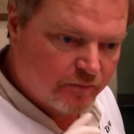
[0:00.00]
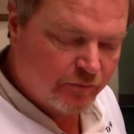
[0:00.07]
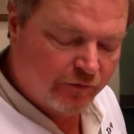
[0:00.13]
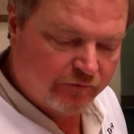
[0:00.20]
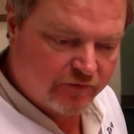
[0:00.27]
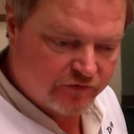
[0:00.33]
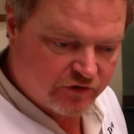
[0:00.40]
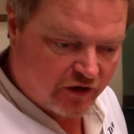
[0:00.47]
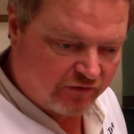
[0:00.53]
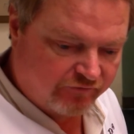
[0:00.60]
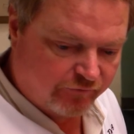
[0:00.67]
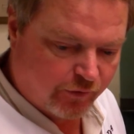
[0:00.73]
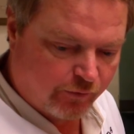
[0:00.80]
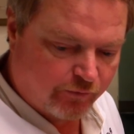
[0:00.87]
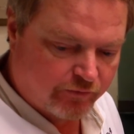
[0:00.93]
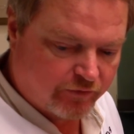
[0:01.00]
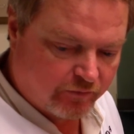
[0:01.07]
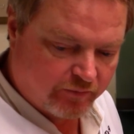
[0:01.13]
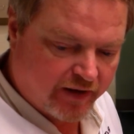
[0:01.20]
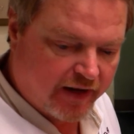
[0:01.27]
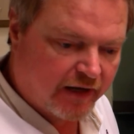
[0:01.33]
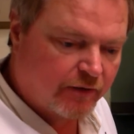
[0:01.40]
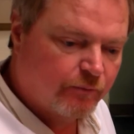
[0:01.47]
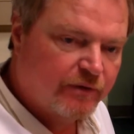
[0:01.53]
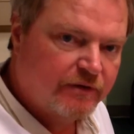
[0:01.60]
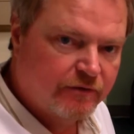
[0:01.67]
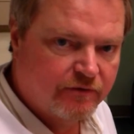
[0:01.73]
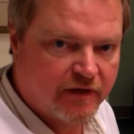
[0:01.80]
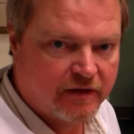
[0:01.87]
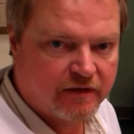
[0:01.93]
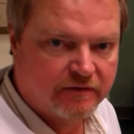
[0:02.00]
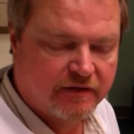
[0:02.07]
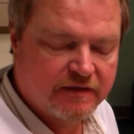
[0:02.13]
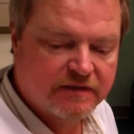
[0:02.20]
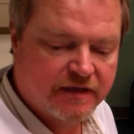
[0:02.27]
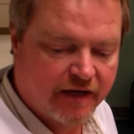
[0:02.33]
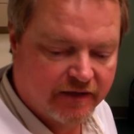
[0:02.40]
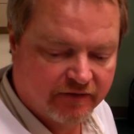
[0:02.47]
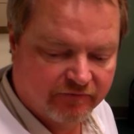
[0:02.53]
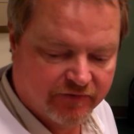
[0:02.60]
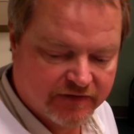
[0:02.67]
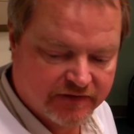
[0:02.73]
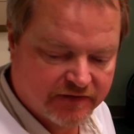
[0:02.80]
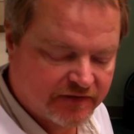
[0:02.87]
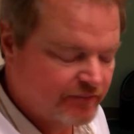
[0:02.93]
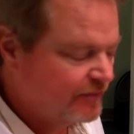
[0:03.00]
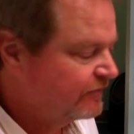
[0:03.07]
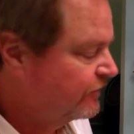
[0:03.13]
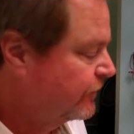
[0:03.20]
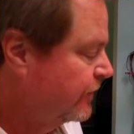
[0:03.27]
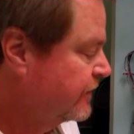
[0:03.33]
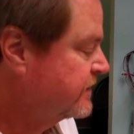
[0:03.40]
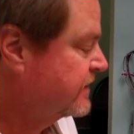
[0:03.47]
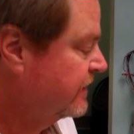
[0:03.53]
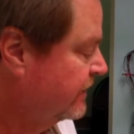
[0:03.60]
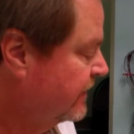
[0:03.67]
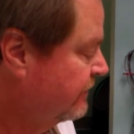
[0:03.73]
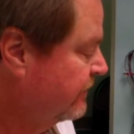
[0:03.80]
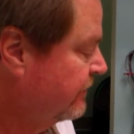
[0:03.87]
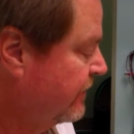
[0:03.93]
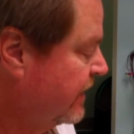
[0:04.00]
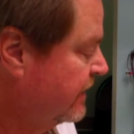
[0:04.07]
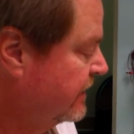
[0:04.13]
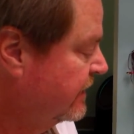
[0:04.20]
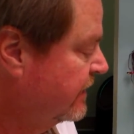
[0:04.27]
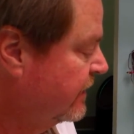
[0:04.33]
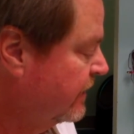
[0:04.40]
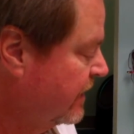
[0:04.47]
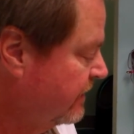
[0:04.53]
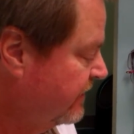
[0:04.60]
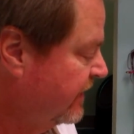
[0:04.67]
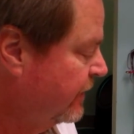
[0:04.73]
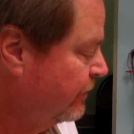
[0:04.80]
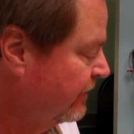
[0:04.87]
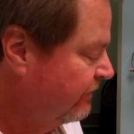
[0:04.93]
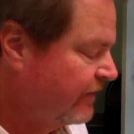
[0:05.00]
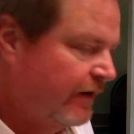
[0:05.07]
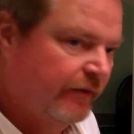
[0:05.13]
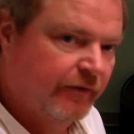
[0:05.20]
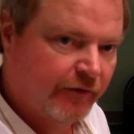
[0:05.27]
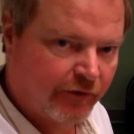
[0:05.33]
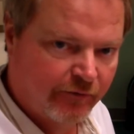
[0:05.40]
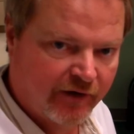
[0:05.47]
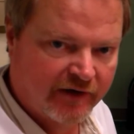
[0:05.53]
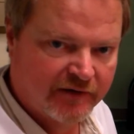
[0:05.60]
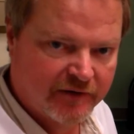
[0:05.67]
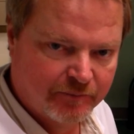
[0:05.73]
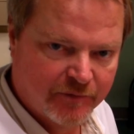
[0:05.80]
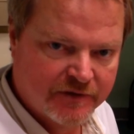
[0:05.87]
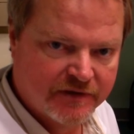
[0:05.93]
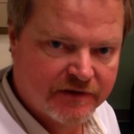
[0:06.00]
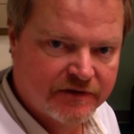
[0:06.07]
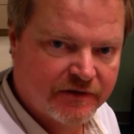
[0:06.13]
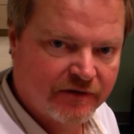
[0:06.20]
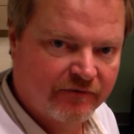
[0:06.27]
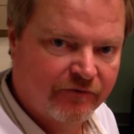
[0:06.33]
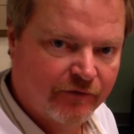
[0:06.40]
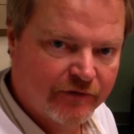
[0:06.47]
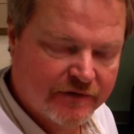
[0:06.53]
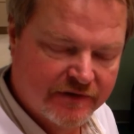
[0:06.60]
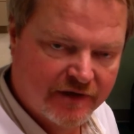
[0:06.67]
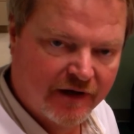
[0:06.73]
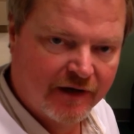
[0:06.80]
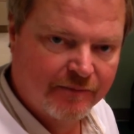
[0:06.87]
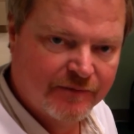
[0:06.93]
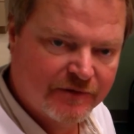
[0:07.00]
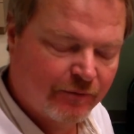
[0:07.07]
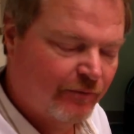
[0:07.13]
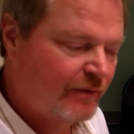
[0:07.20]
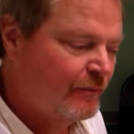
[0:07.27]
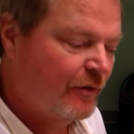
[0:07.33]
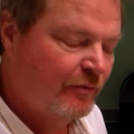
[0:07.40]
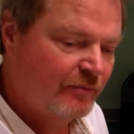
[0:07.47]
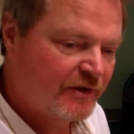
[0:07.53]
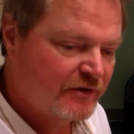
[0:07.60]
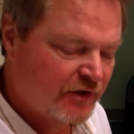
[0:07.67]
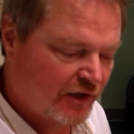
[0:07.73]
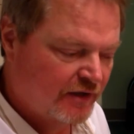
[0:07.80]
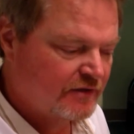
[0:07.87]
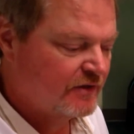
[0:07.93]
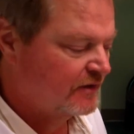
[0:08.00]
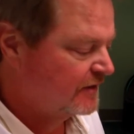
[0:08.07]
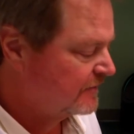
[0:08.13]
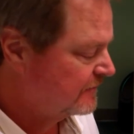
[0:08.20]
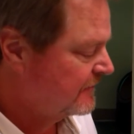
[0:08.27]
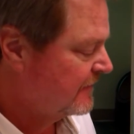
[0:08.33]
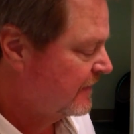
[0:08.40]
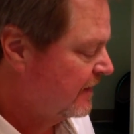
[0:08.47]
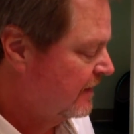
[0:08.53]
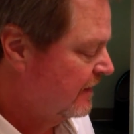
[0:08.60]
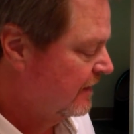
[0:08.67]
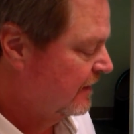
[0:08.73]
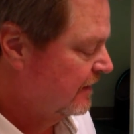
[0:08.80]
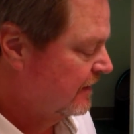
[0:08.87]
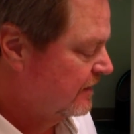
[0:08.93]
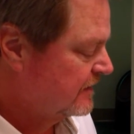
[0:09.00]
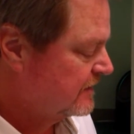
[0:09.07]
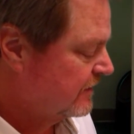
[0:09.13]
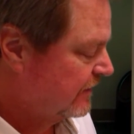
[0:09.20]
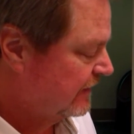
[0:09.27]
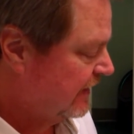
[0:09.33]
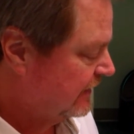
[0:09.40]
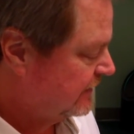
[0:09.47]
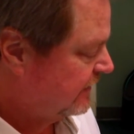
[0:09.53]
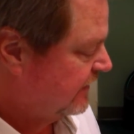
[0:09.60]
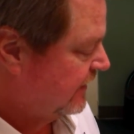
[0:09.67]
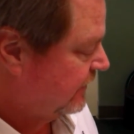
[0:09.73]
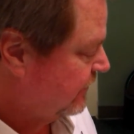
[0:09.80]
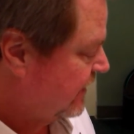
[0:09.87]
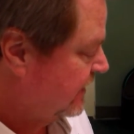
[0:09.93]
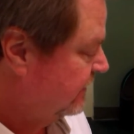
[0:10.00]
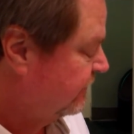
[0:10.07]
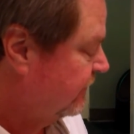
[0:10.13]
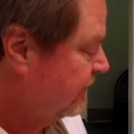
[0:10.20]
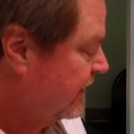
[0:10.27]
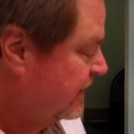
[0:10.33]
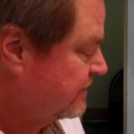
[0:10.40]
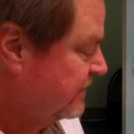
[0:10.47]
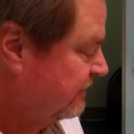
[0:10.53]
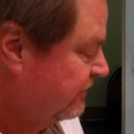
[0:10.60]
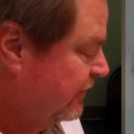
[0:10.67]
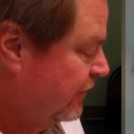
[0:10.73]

move the jaw forward or back, we do that at these kind of visits, but fortunately with Randy here, I think we found the correct position the first time, so we won't be changing it. So I'd like to thank Randy for letting me